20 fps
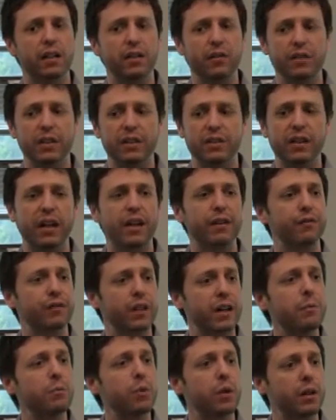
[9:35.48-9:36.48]
these kind of
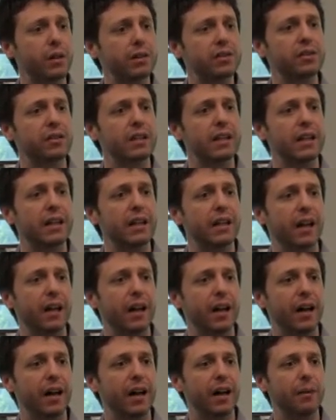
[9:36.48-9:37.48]
frameworks,
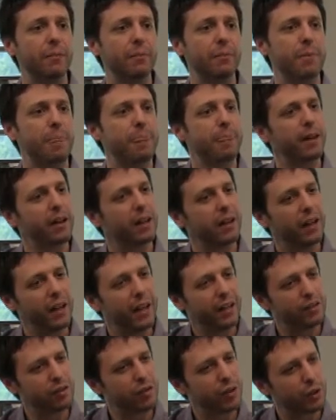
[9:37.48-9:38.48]

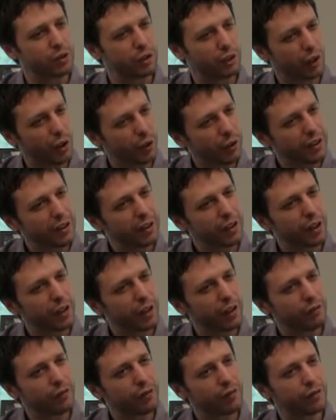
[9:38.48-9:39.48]
there's a learning
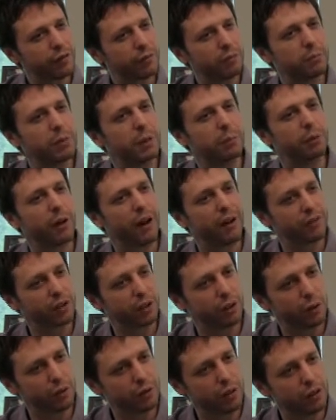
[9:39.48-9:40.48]
curve. People have
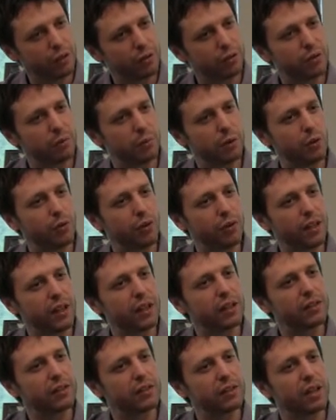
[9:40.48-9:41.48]
to learn to do some new
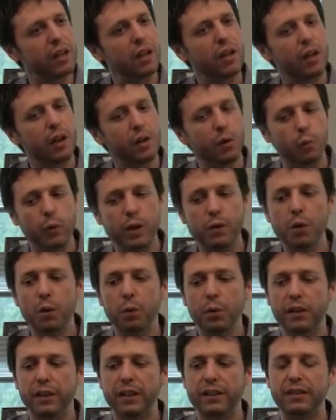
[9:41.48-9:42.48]
things. We were
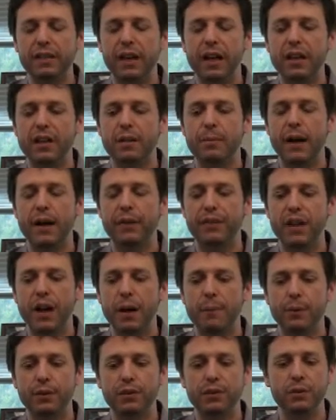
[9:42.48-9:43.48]
really excited about the
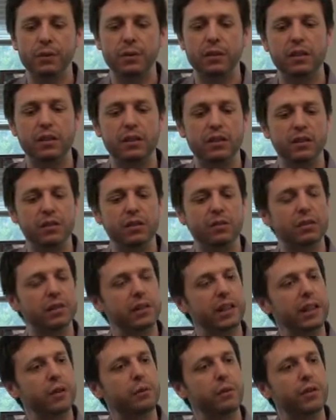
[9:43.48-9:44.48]
opportunity to use
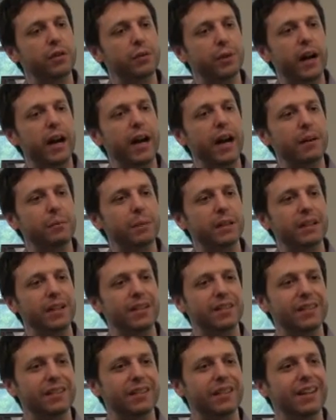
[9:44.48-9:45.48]
Link with Dryad
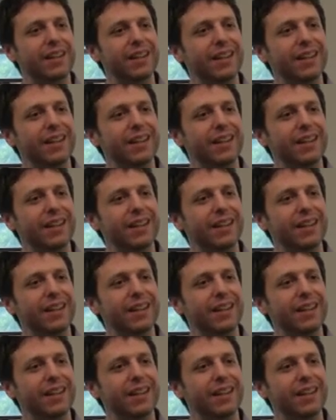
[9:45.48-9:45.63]
because it